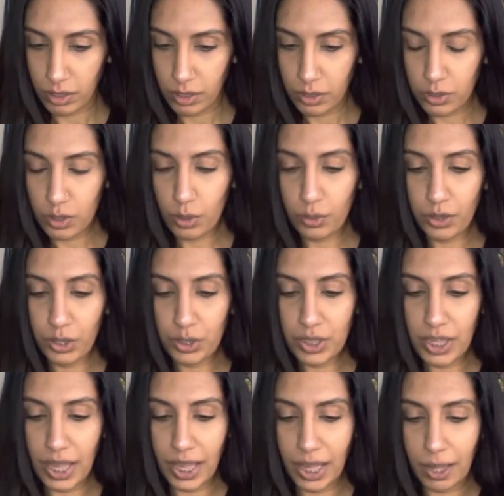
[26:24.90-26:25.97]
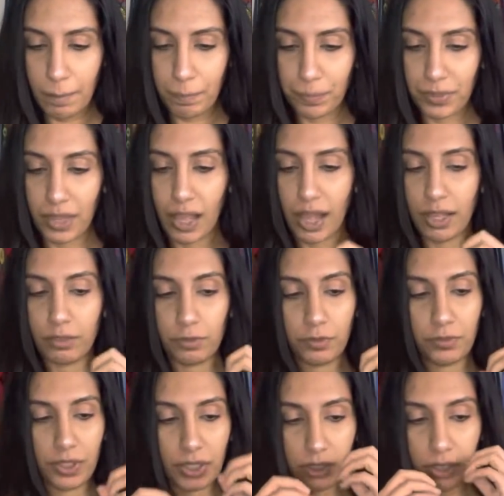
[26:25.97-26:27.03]
So there's like, I
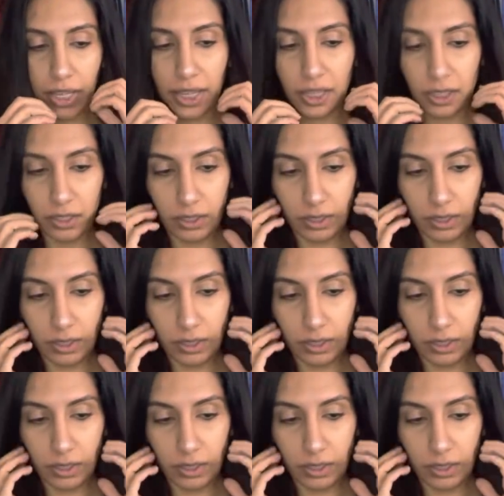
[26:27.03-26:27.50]
feel like.